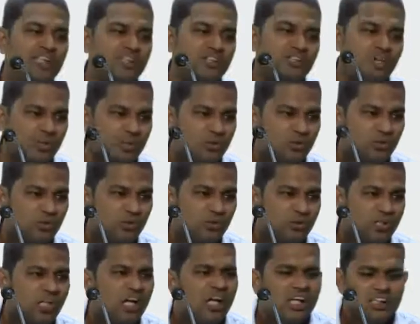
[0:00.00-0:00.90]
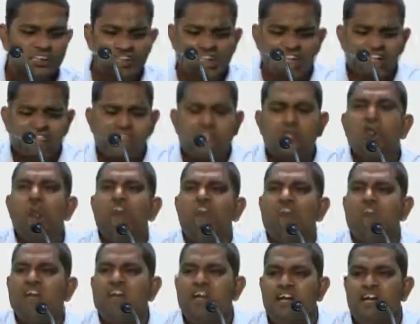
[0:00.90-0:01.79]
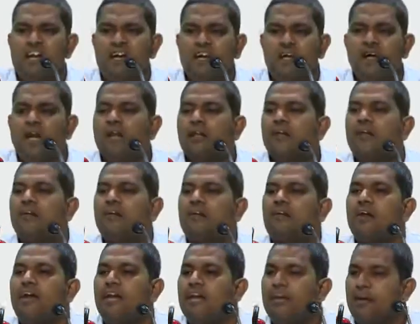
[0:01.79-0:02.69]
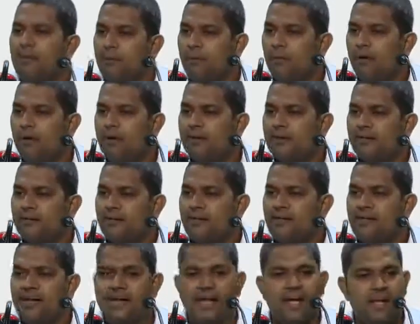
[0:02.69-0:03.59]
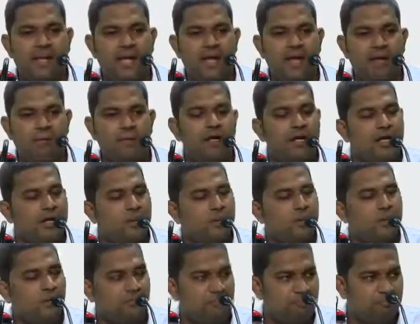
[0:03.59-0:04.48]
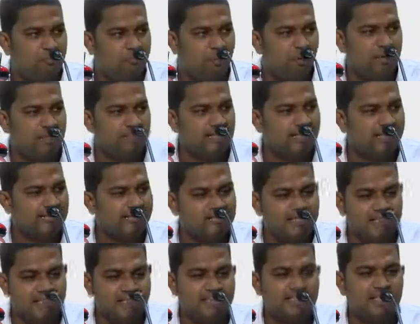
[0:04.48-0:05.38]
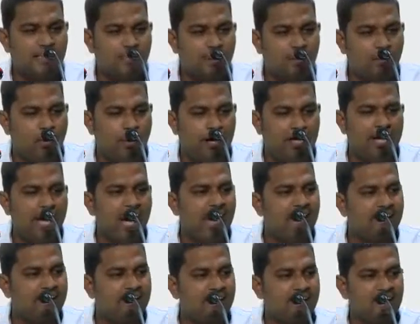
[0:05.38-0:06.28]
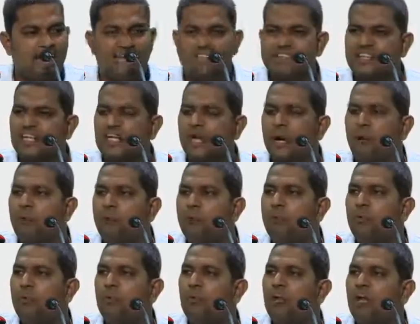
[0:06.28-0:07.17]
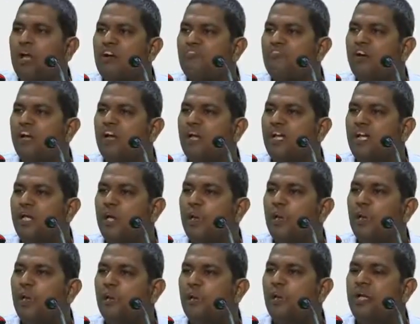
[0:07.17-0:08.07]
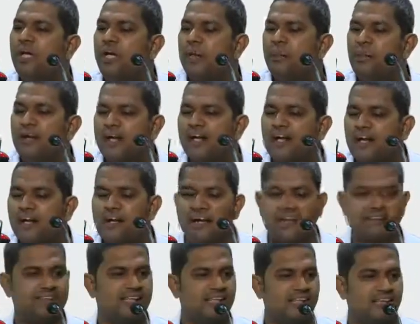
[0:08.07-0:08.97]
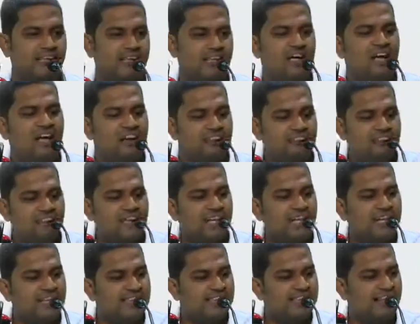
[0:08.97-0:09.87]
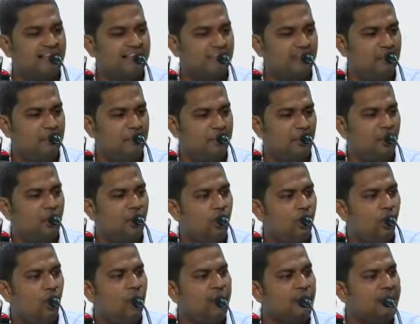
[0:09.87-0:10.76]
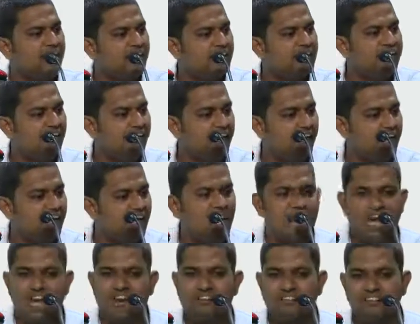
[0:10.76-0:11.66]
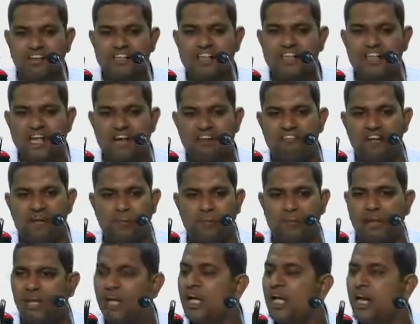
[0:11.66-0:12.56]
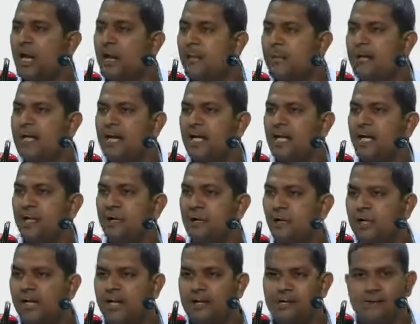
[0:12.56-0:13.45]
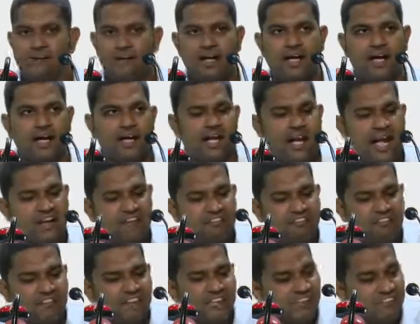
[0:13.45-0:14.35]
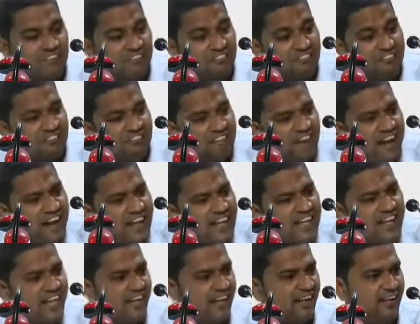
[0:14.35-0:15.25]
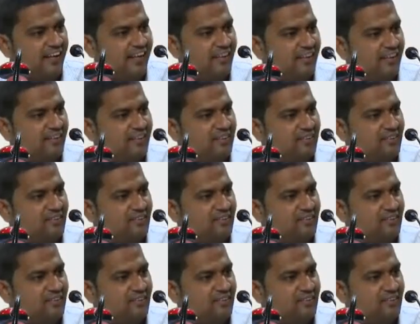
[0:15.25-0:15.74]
it is not so. Just you feed the train number, the train name, number of berth and seats required, and the class computer will give you immediate result whether it is available or it is waiting. If it is available, immediately you will get a ticket, and if it is waiting,